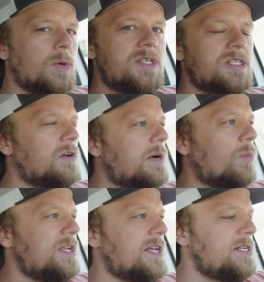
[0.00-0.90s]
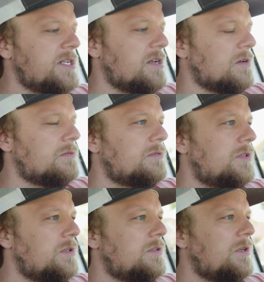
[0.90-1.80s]
but we just still got more testing to do.
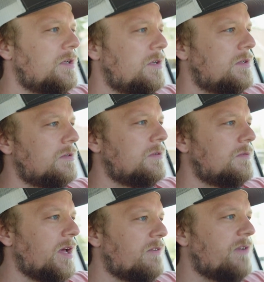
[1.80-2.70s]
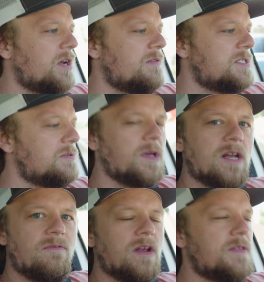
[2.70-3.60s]
We got to figure
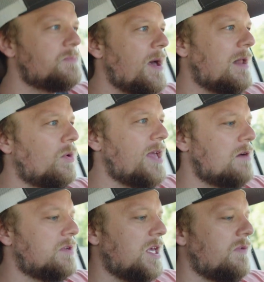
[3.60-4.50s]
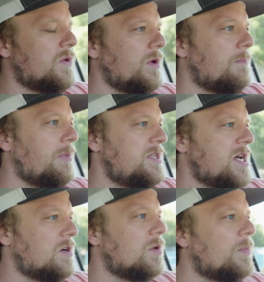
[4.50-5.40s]
this bad boy out and give you the real butt
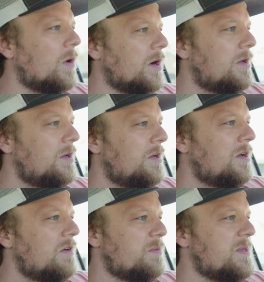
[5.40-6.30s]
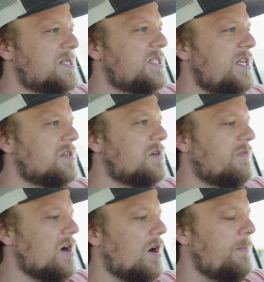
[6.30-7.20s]
dyno report from the seat
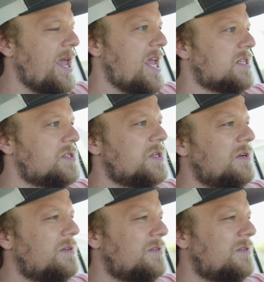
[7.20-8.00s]
of our pants.